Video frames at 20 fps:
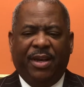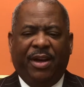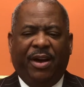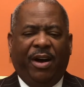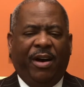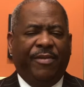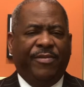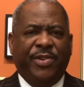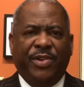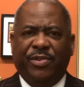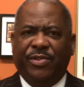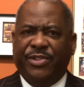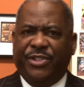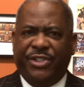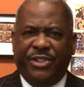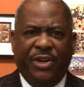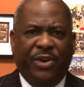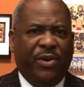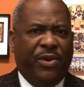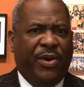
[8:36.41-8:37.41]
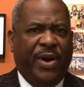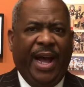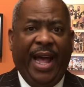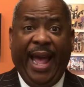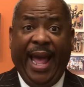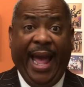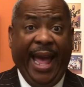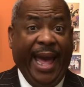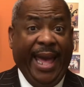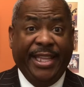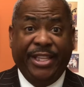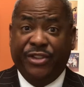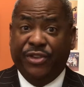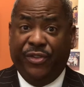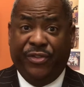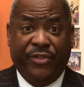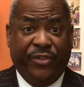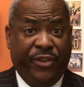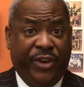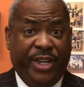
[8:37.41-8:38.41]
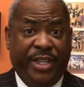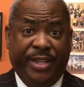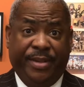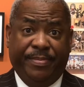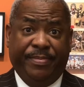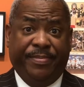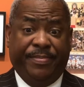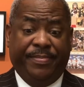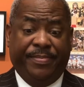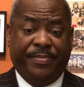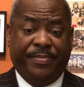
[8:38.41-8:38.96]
of your joy and your freedom.